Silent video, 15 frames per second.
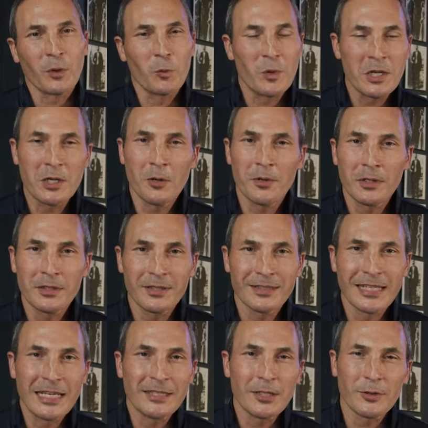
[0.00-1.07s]
We go into
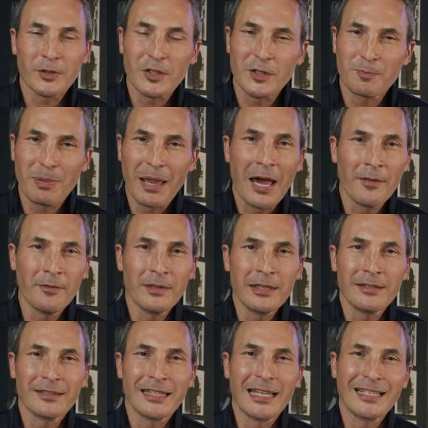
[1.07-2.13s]
detail, expound
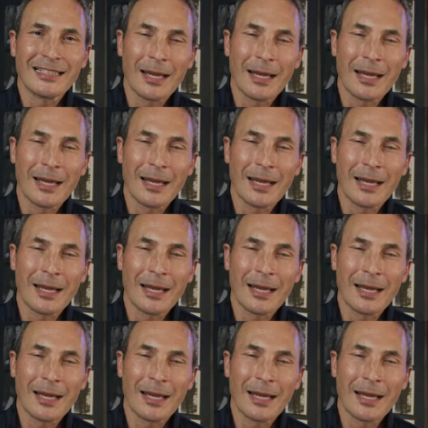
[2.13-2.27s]
these things.